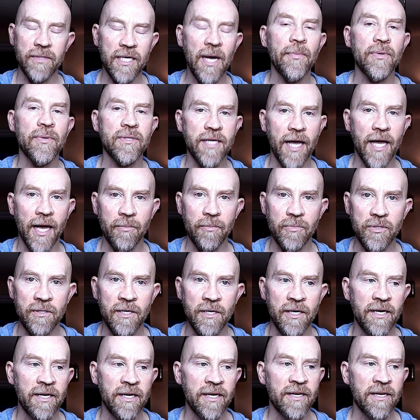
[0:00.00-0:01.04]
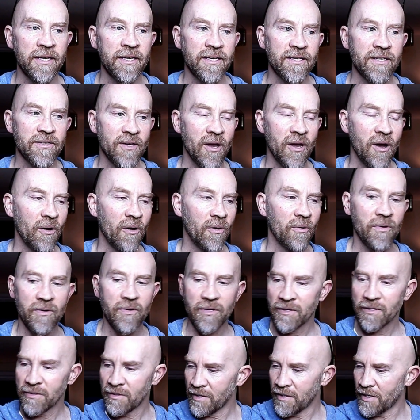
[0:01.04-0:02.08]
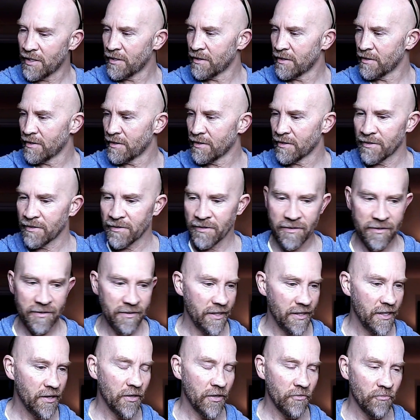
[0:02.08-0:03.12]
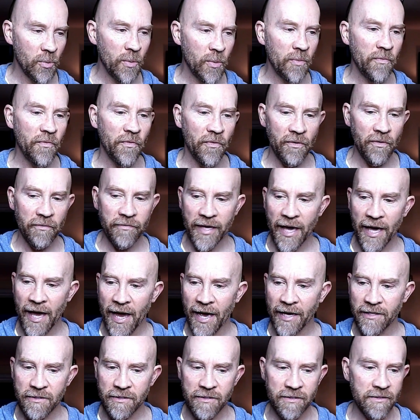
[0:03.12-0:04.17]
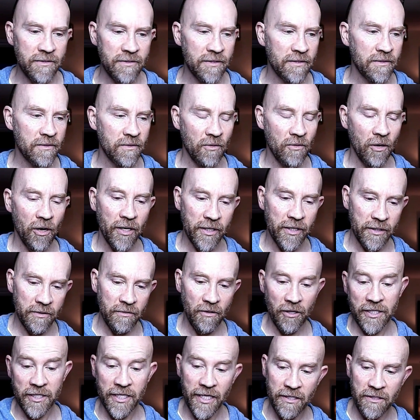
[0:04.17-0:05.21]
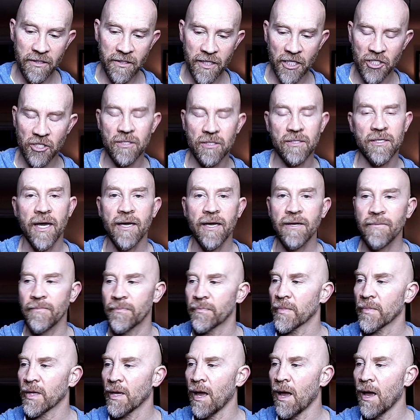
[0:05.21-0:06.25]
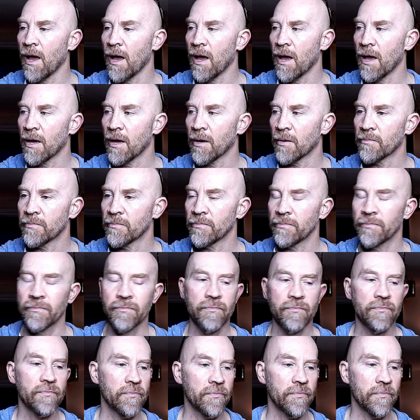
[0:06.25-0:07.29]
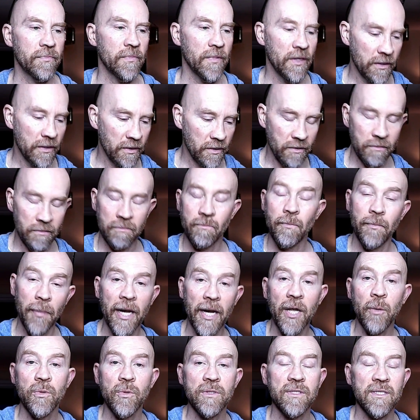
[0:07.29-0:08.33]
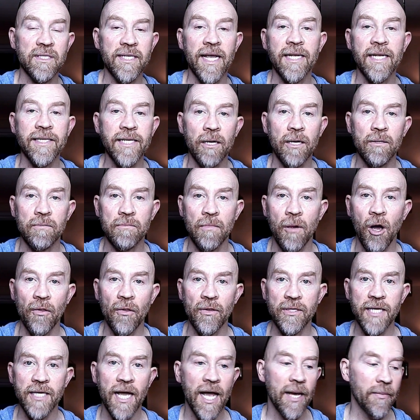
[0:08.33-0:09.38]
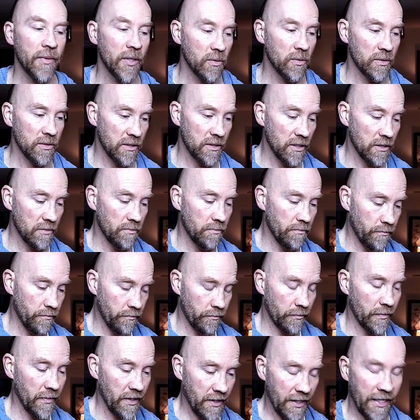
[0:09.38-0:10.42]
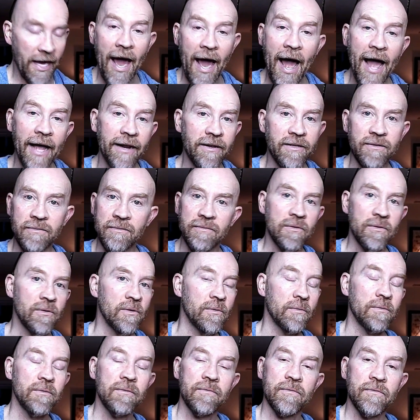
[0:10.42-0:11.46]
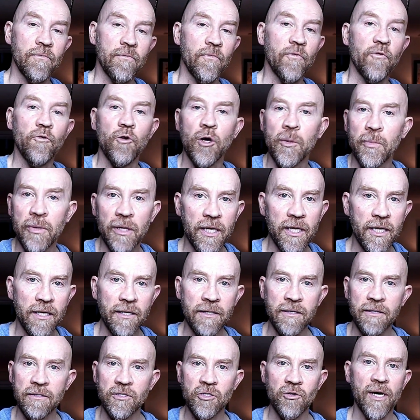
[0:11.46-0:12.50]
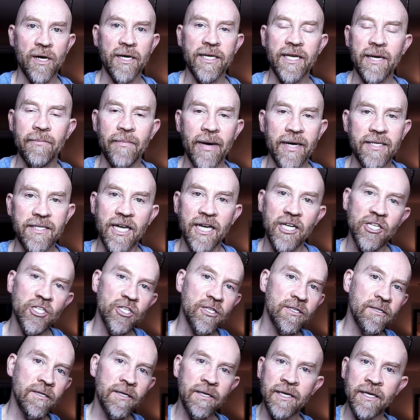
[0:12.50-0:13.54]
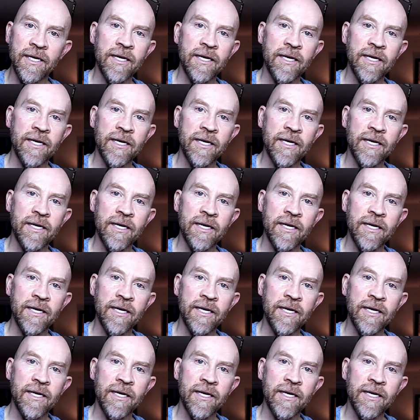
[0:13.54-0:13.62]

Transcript: couple times. So in the room full of cats, or kittens, I should say, Buddy would stand out all the time. He was this cat, verbally trying to get my attention,